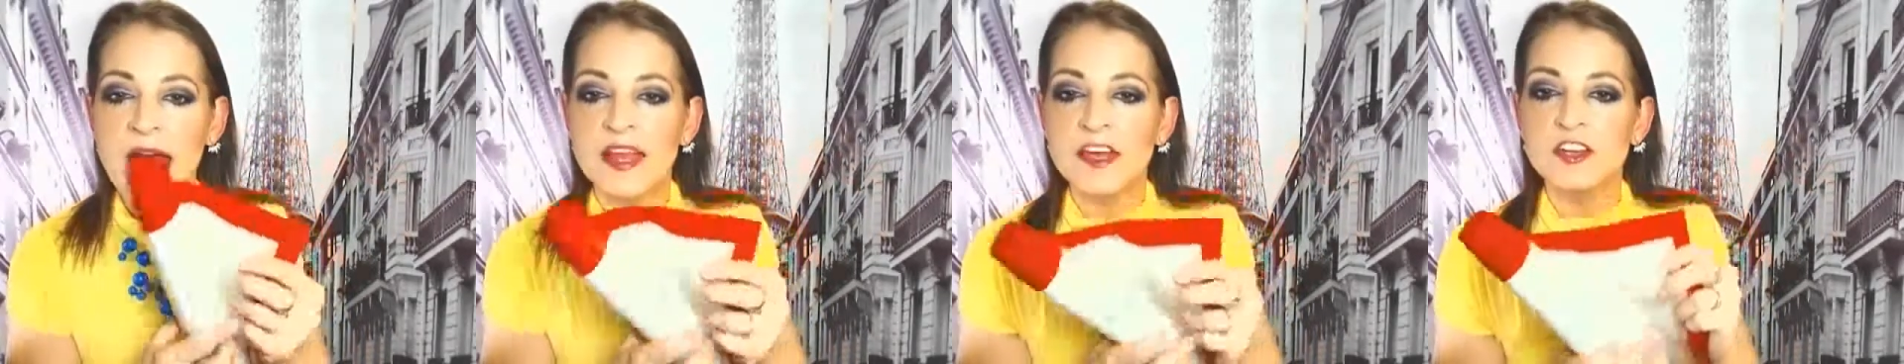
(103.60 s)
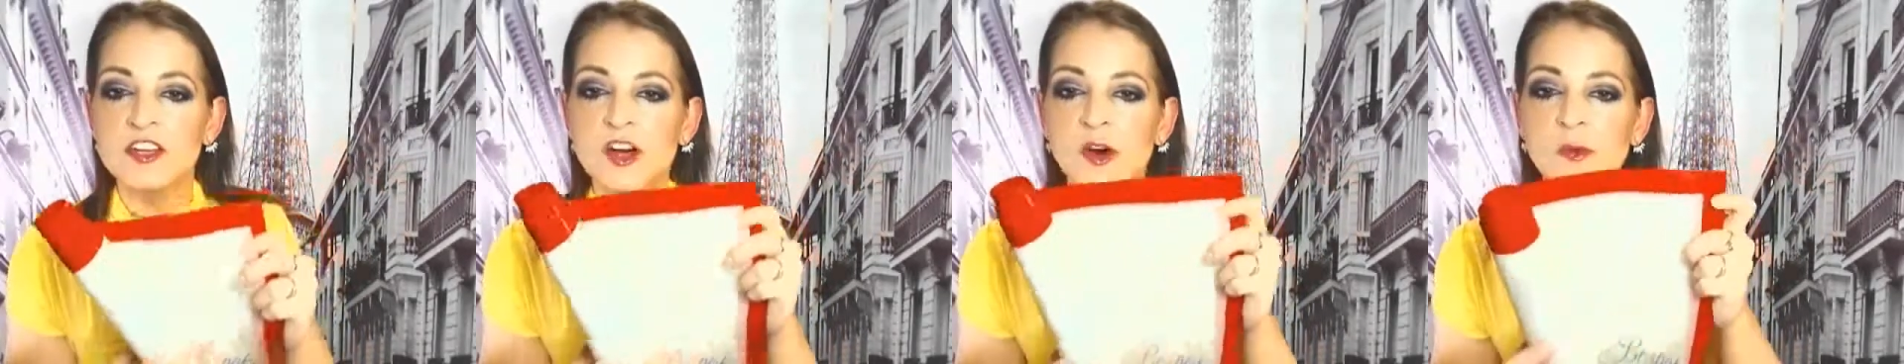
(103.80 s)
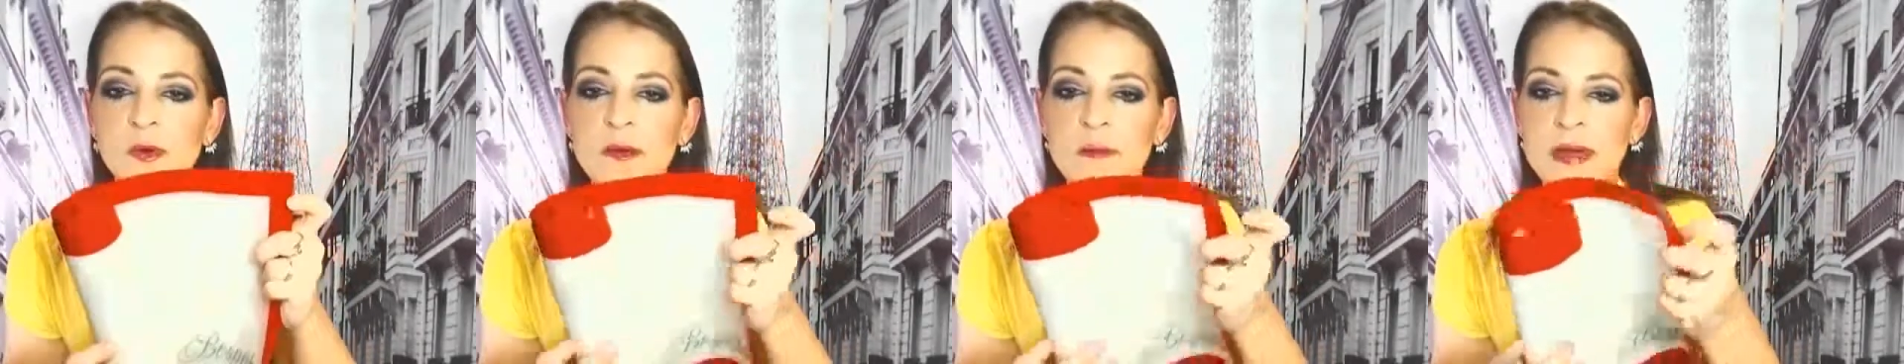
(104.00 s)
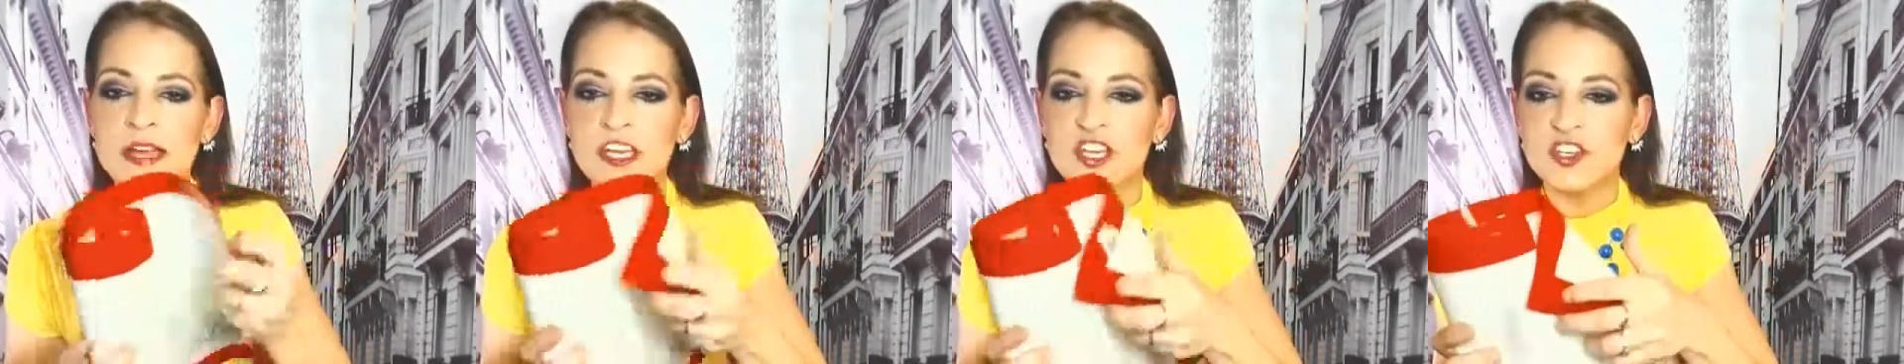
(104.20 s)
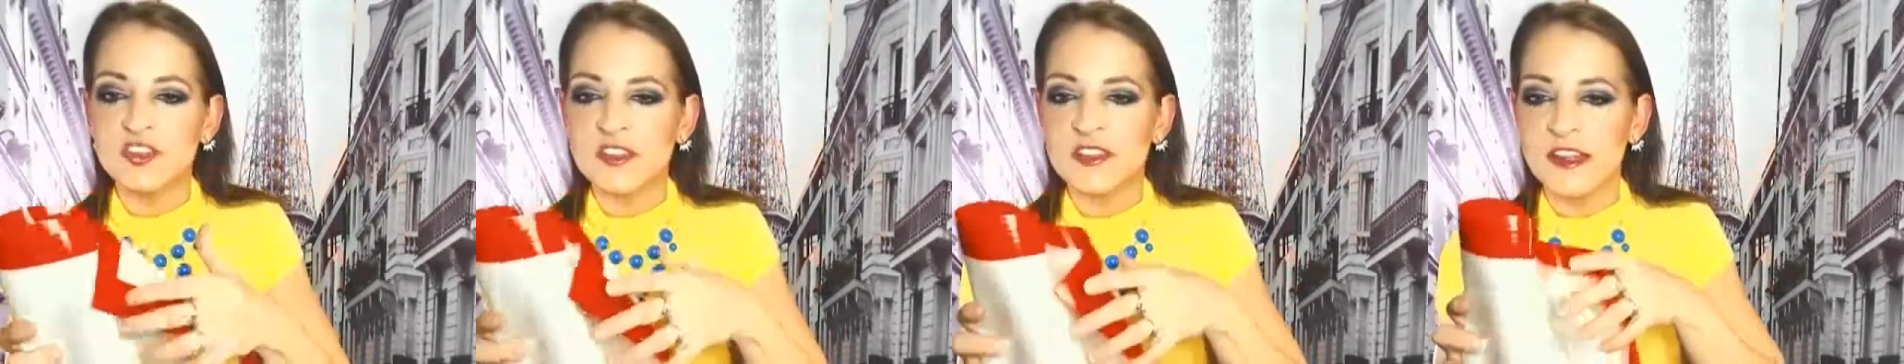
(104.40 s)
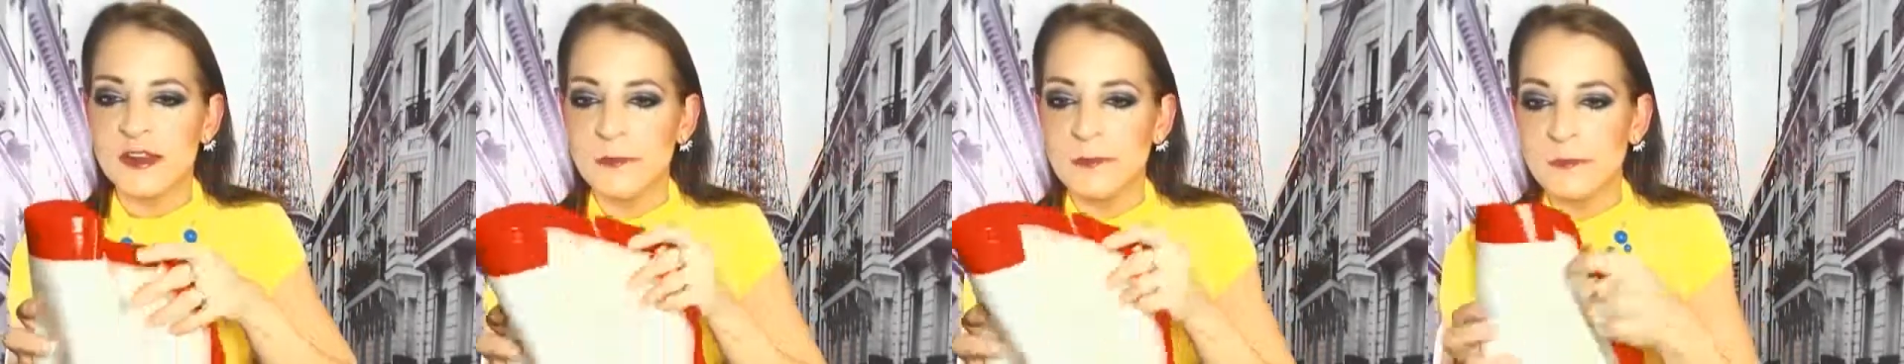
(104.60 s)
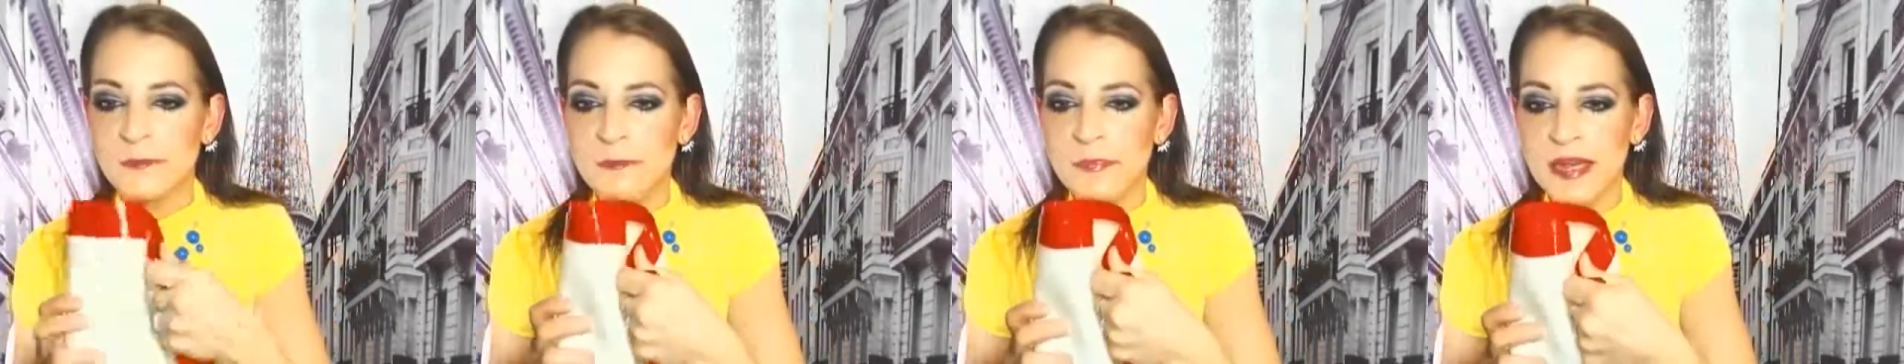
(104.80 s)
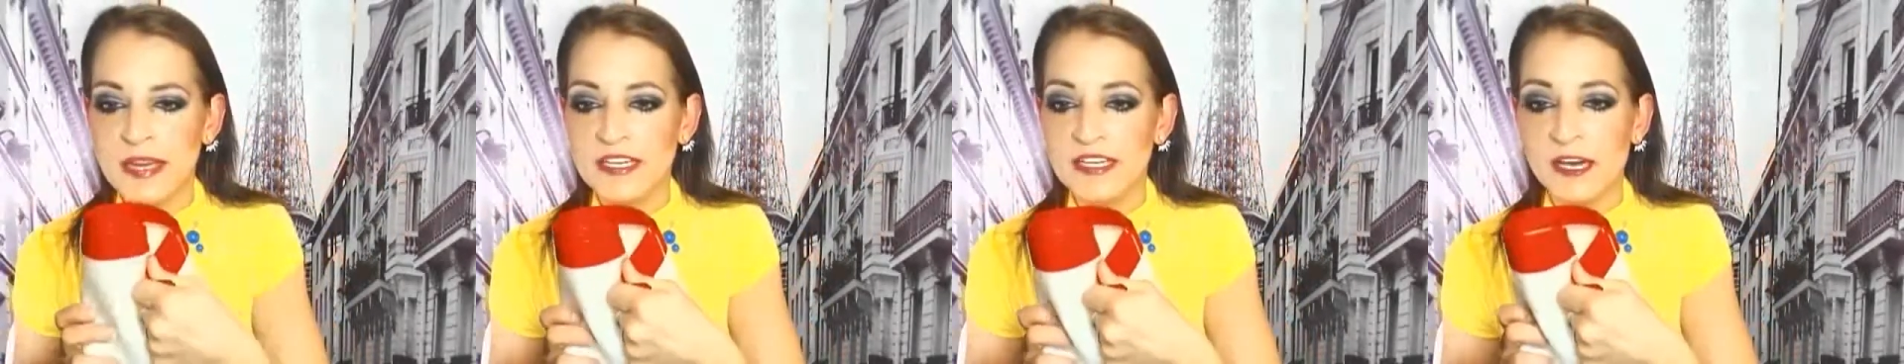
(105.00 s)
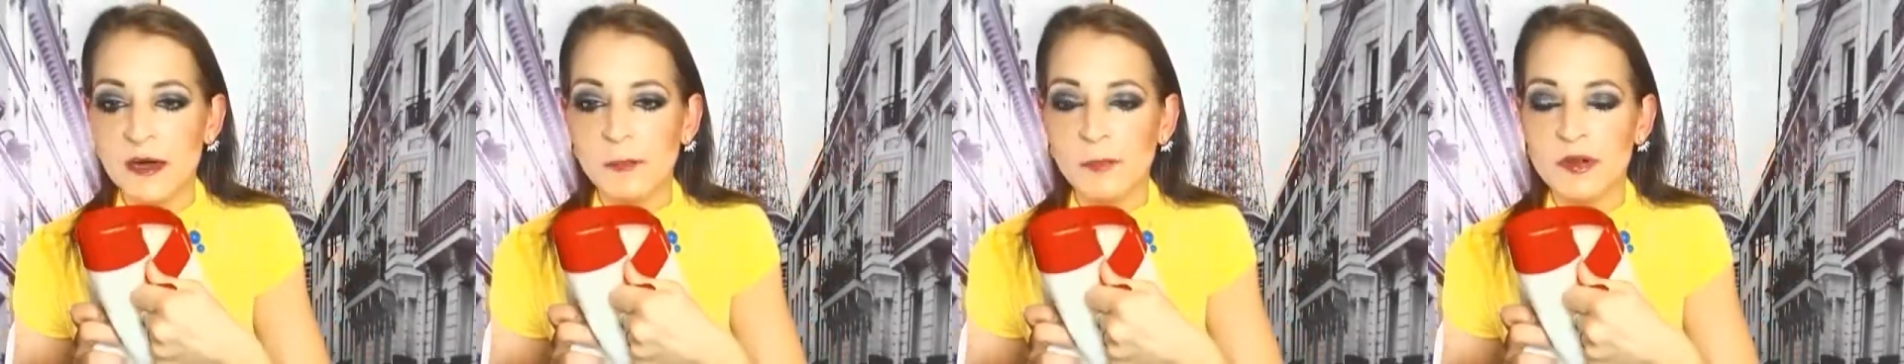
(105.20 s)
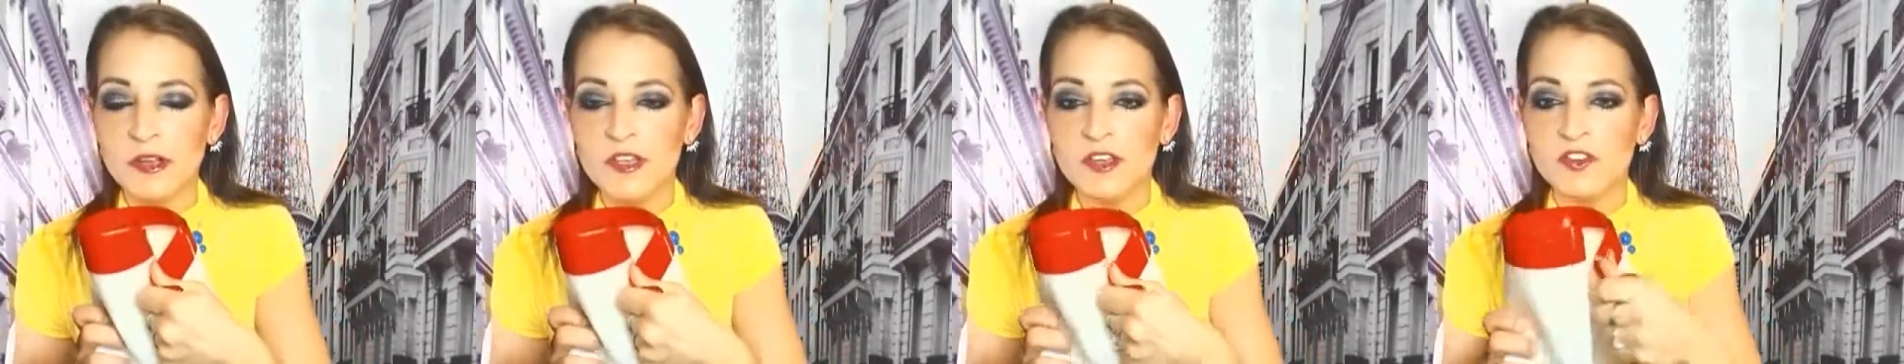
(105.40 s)
and you don't want to make sure they're bent
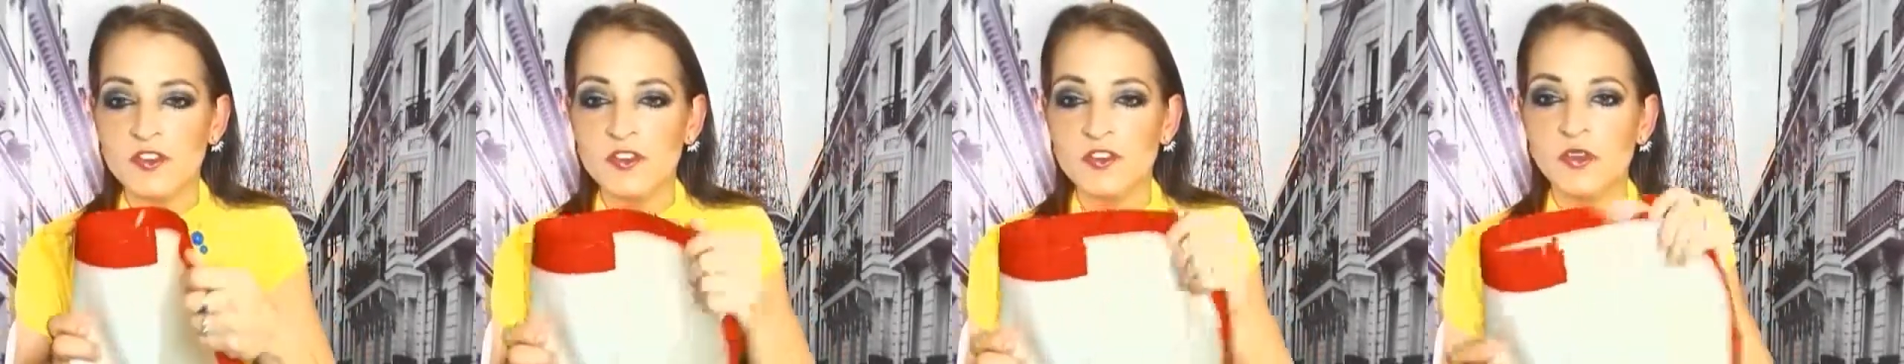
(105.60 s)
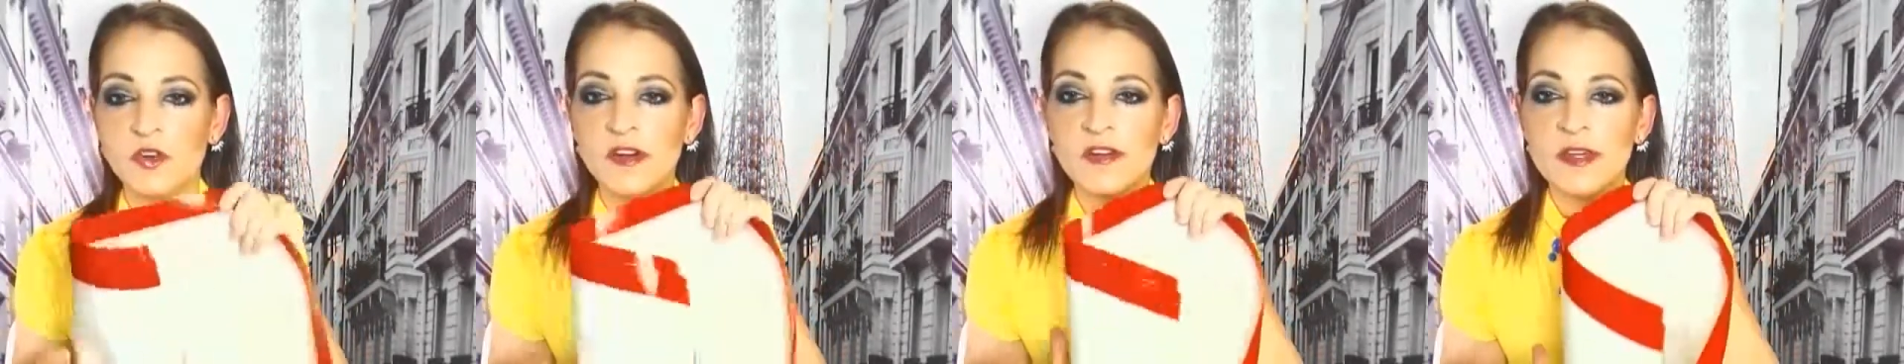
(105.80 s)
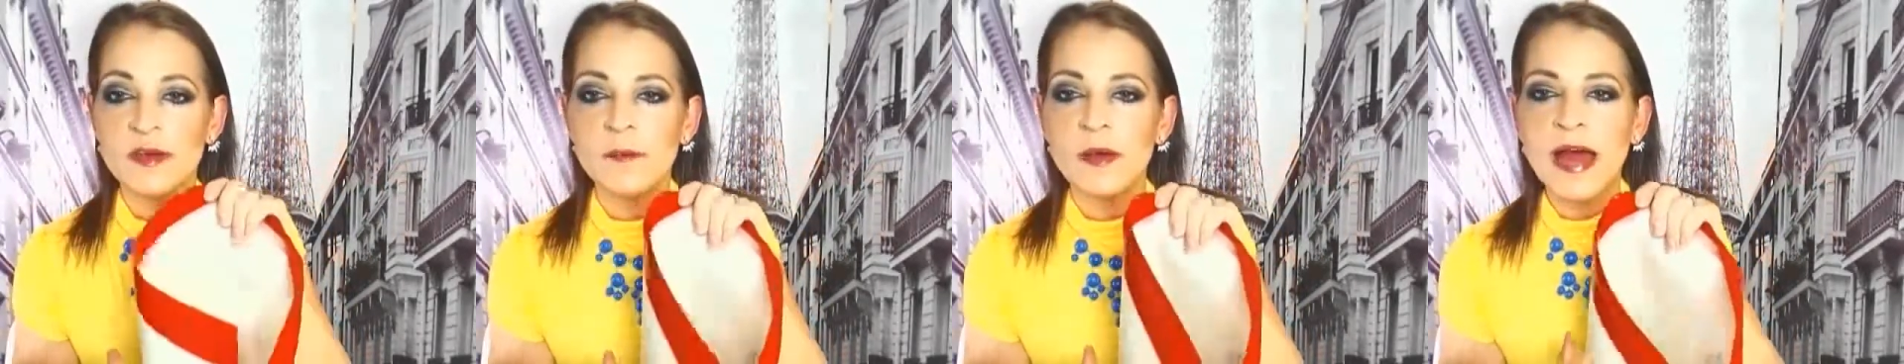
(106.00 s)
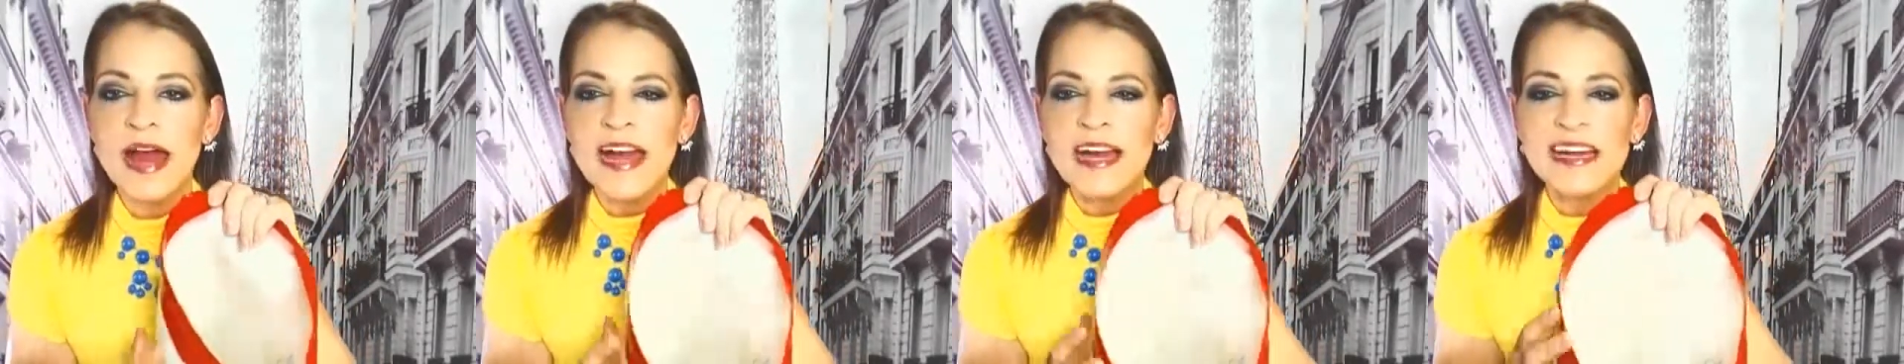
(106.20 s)
up when you store them